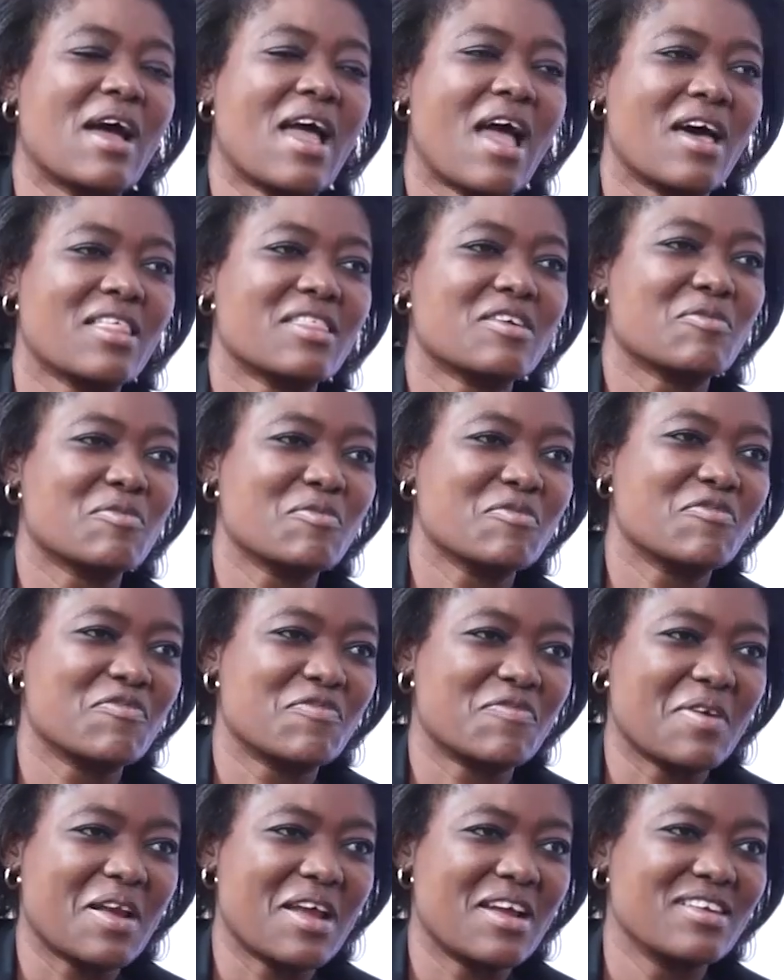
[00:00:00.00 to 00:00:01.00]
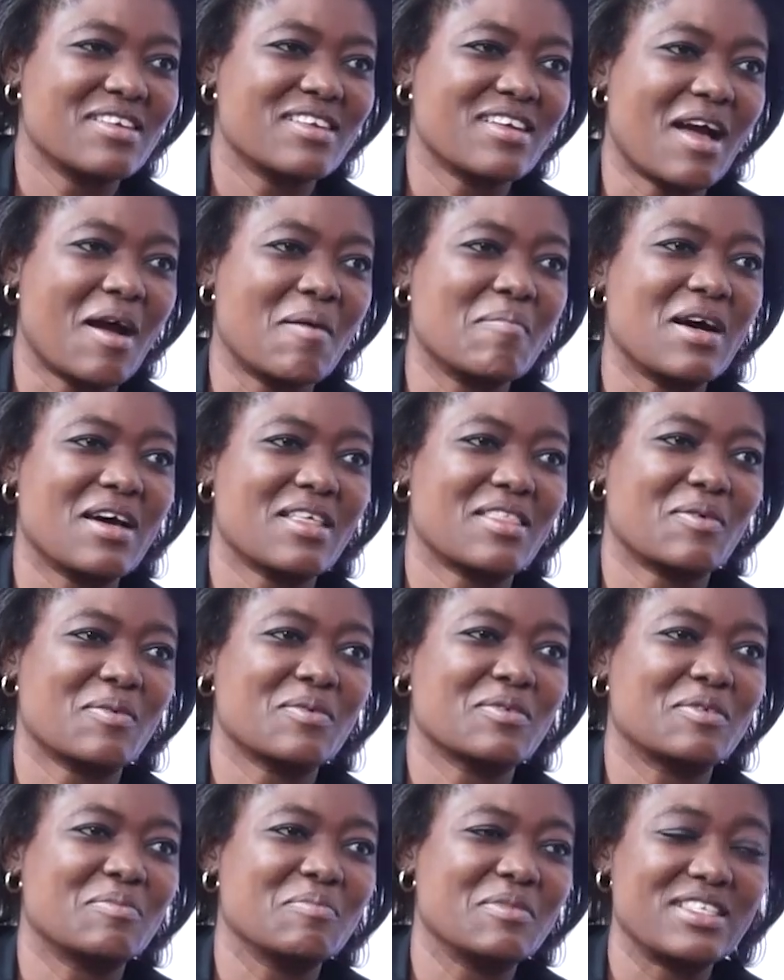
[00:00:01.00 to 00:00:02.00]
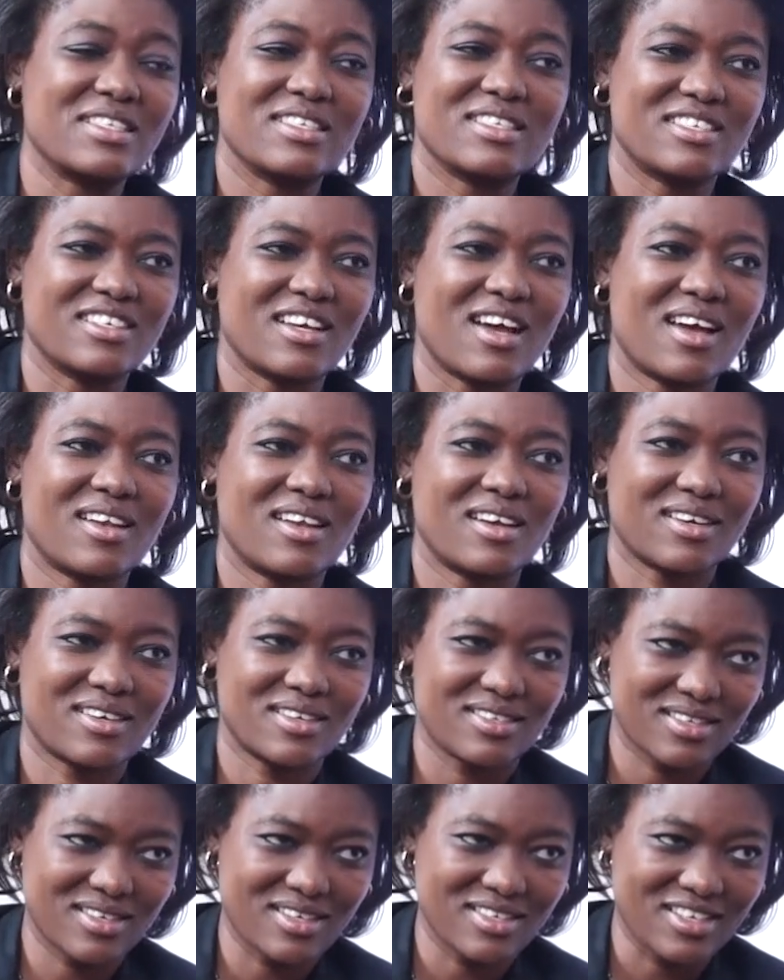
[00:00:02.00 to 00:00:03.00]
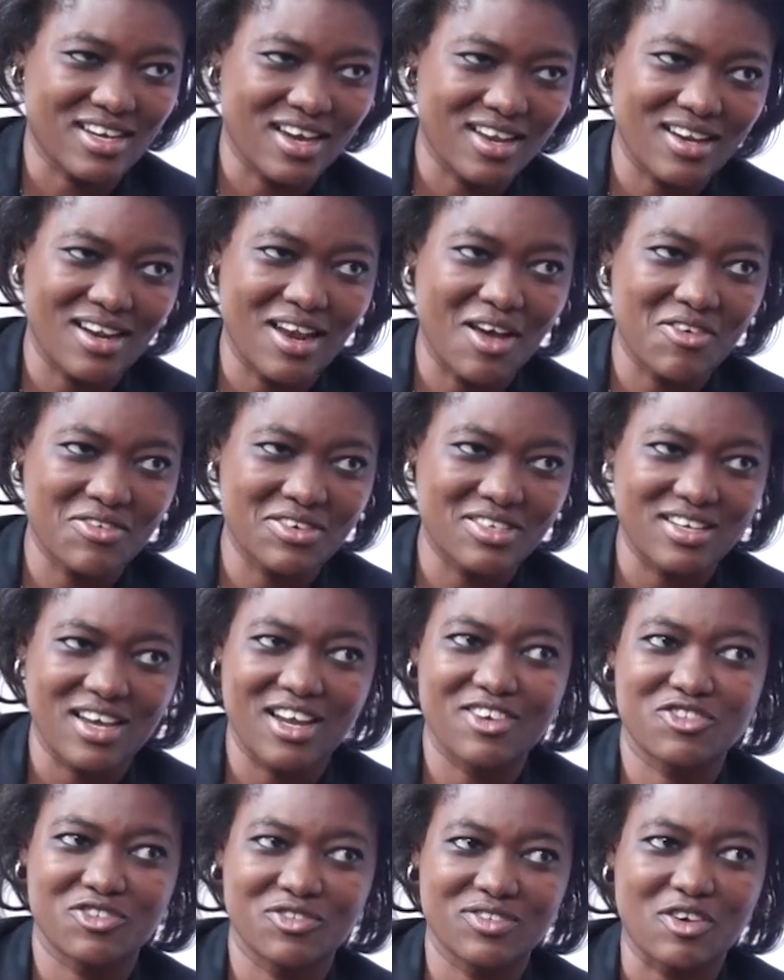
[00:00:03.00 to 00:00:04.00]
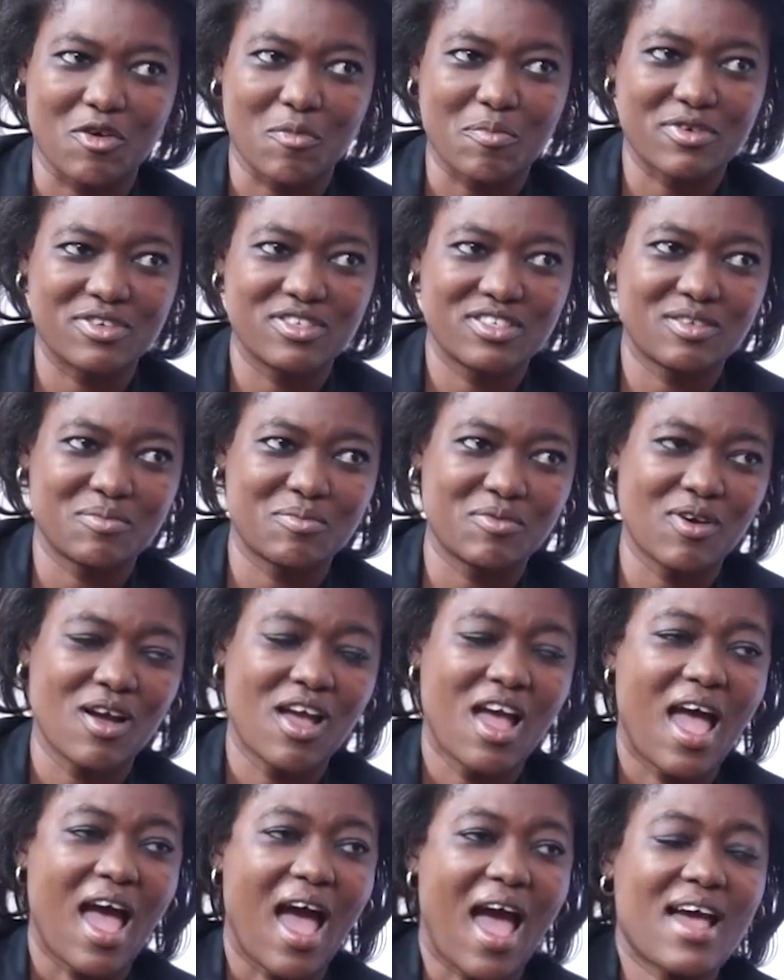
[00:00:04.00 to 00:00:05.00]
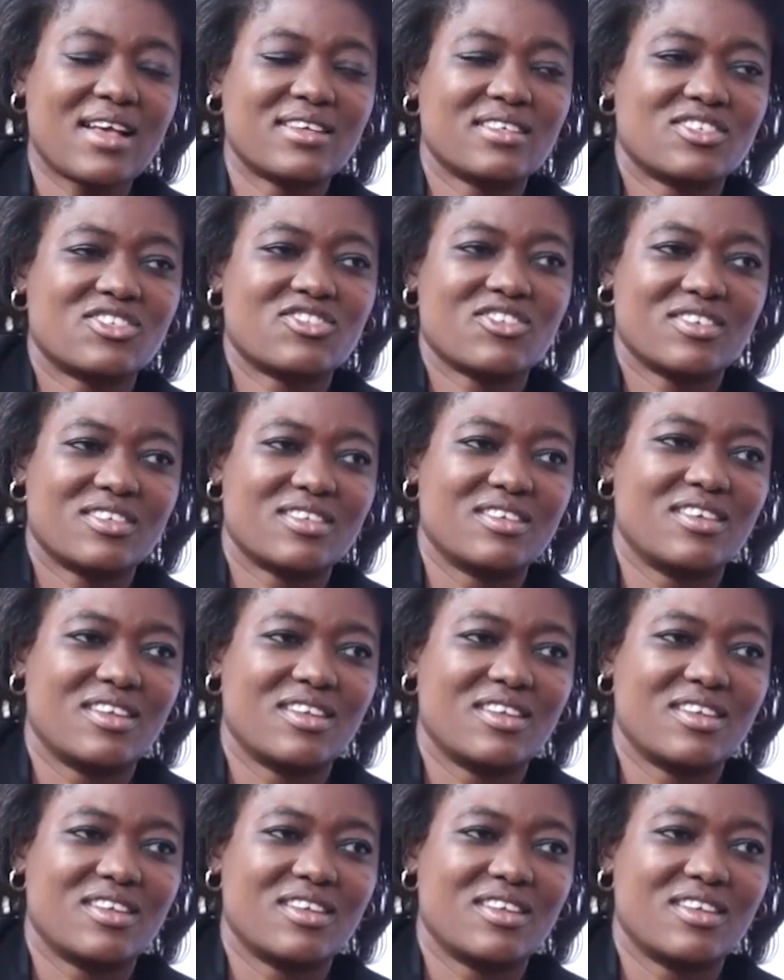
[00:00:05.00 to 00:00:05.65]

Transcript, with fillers: my other good friend, her mother was Mrs. Chihana, Christina Chihana, now retired. She was our principal. I just thought